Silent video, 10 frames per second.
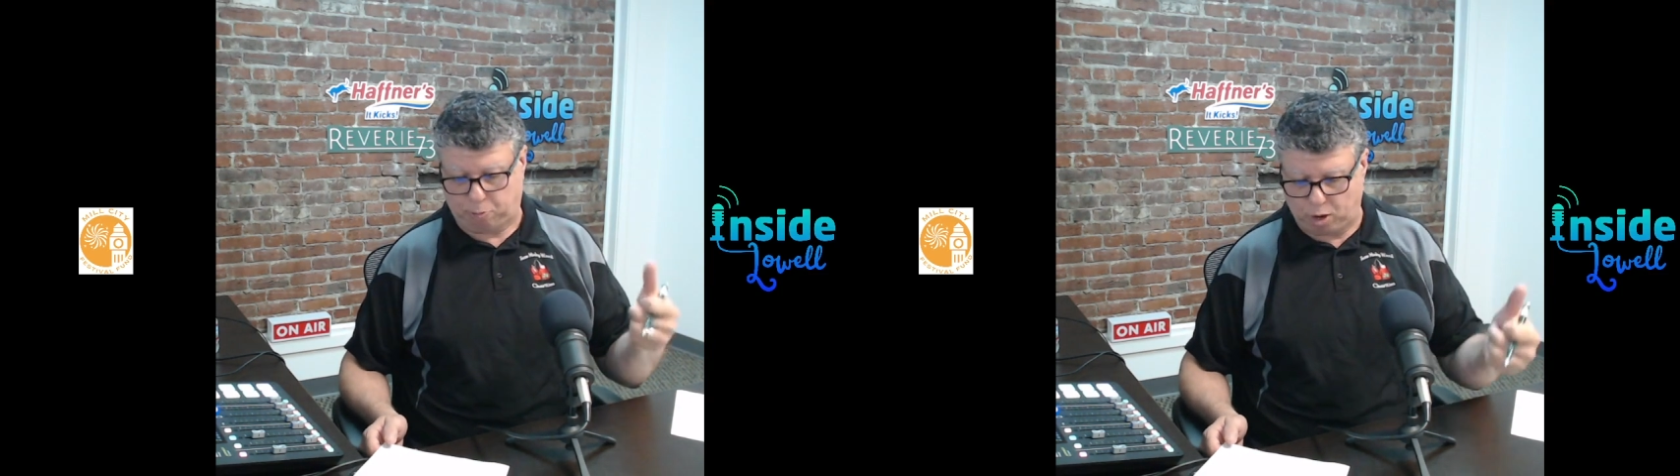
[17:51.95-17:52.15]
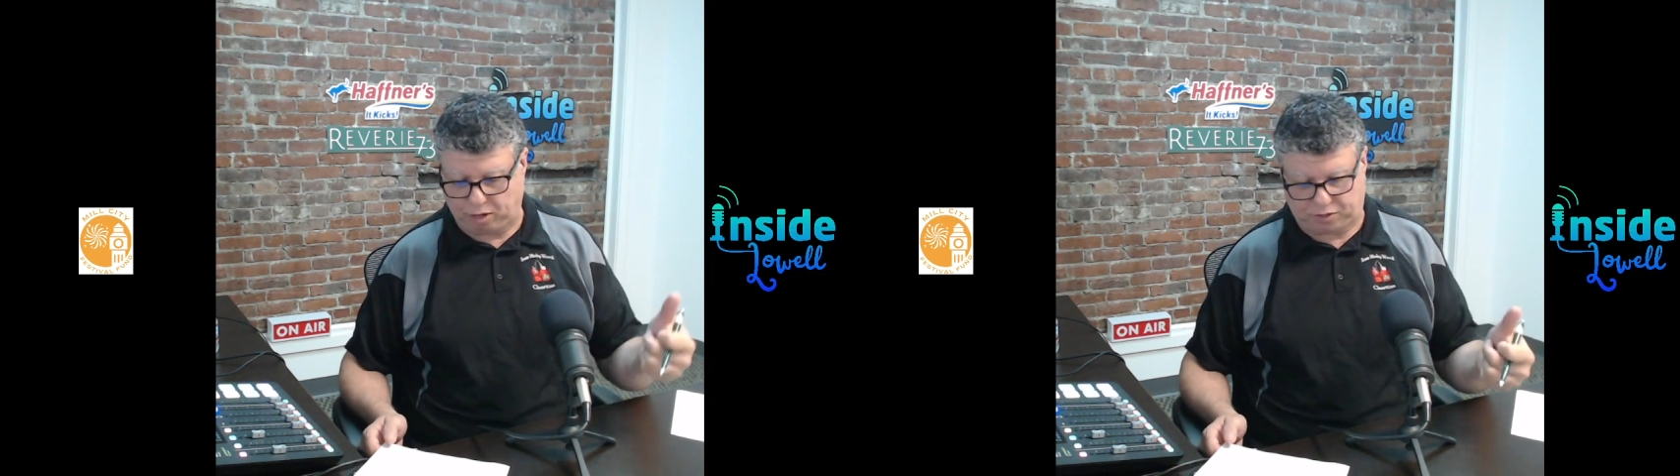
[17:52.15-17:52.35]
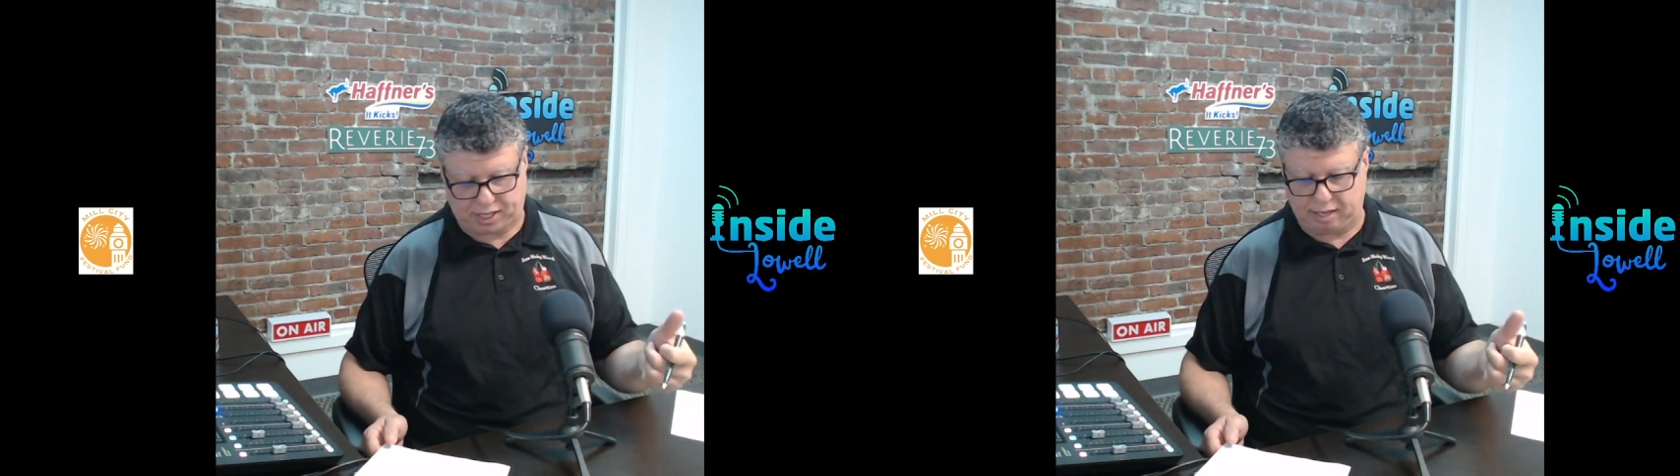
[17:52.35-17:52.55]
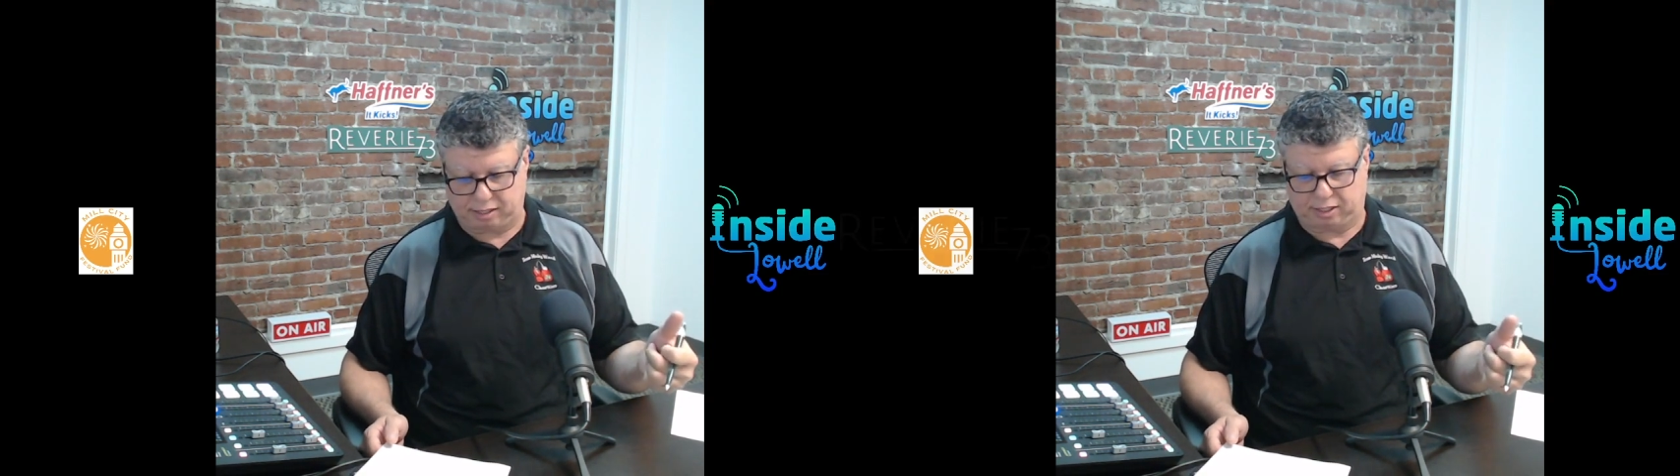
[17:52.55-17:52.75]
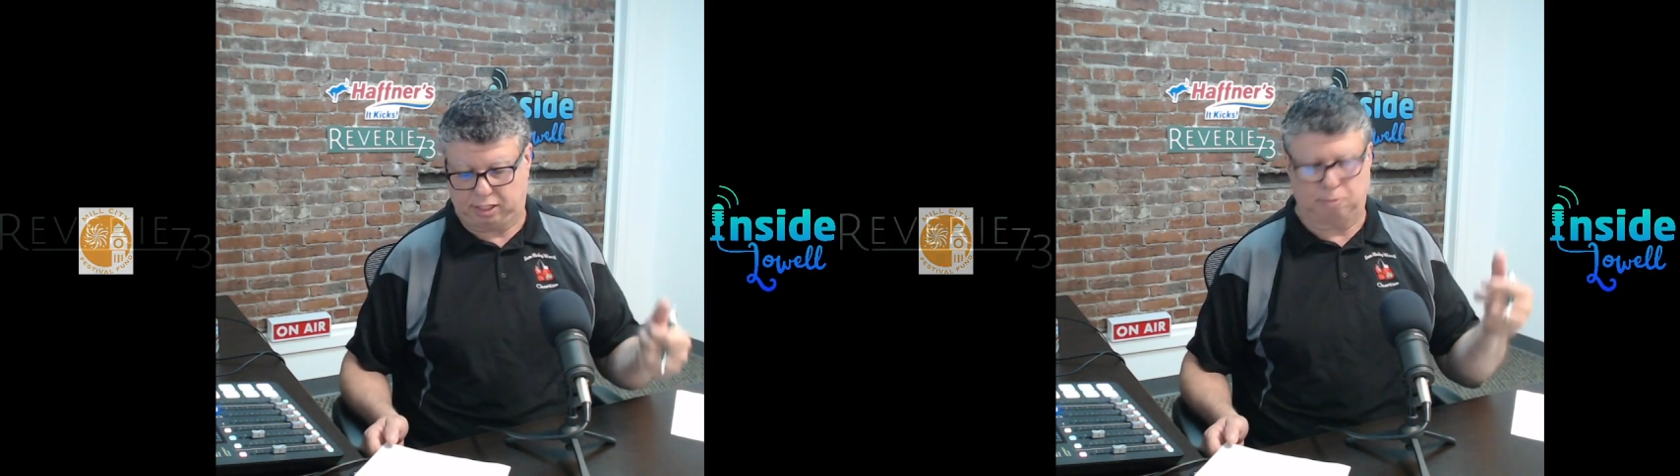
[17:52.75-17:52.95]
point of
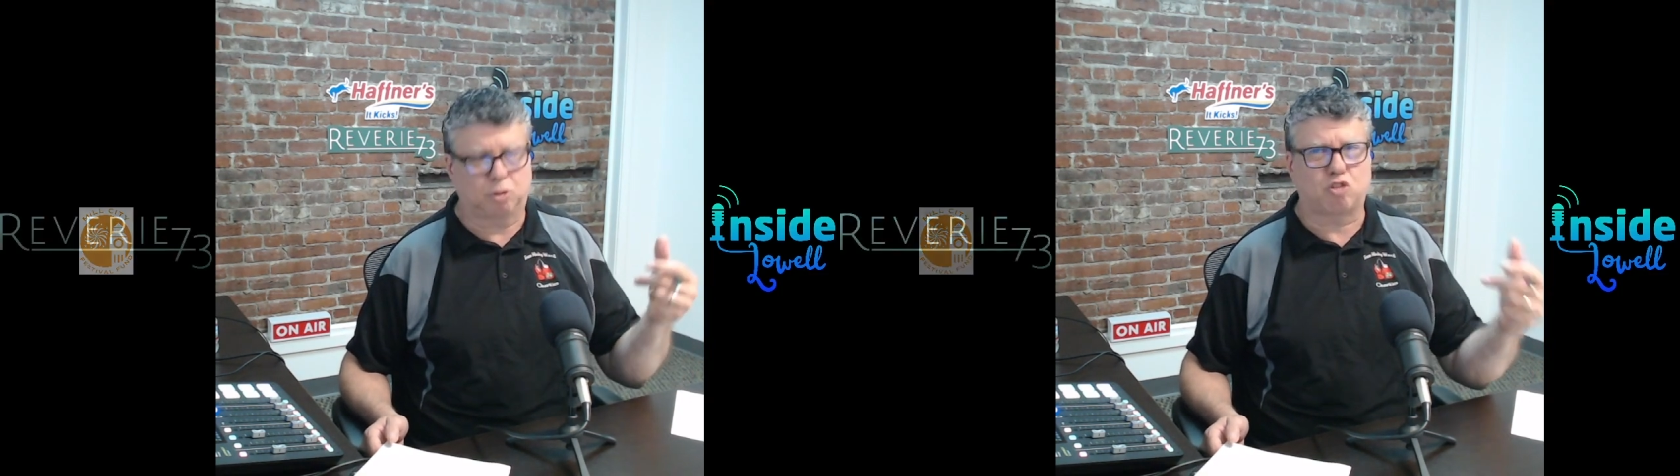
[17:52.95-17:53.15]
sale systems,